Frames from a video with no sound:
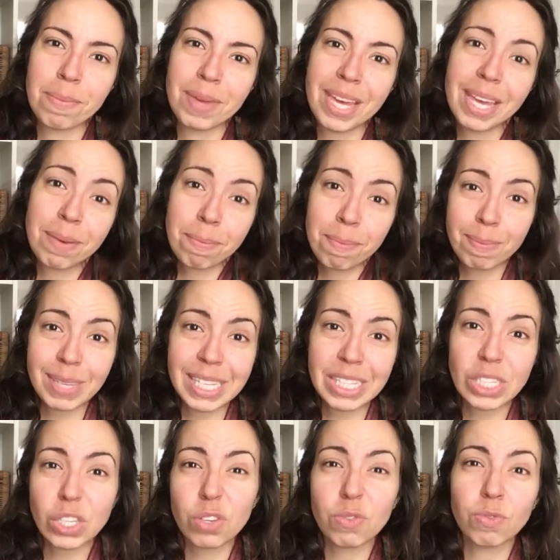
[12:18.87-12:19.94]
it
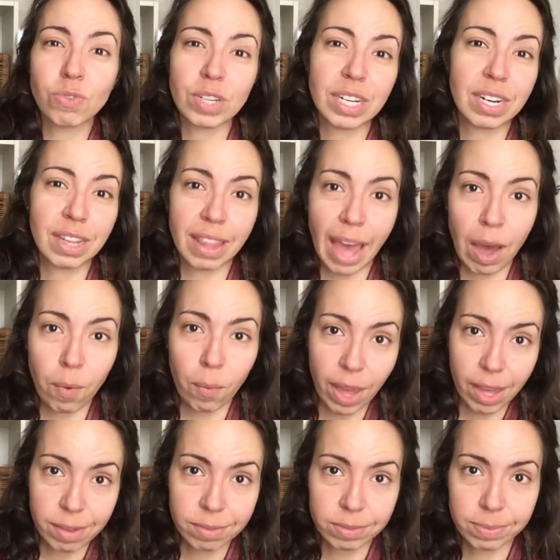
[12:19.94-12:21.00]
means you've ridden that
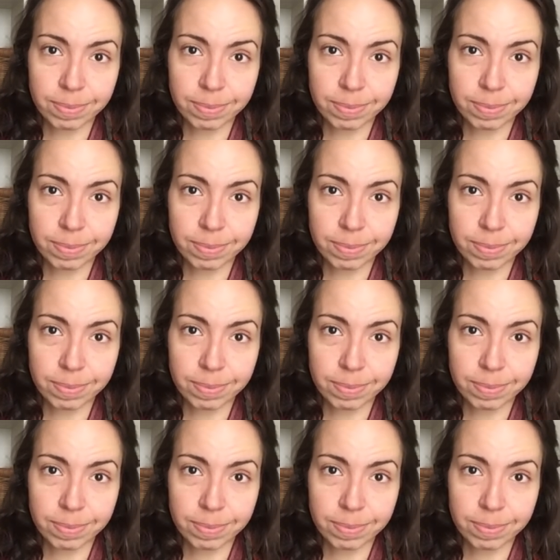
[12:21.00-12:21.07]
wave.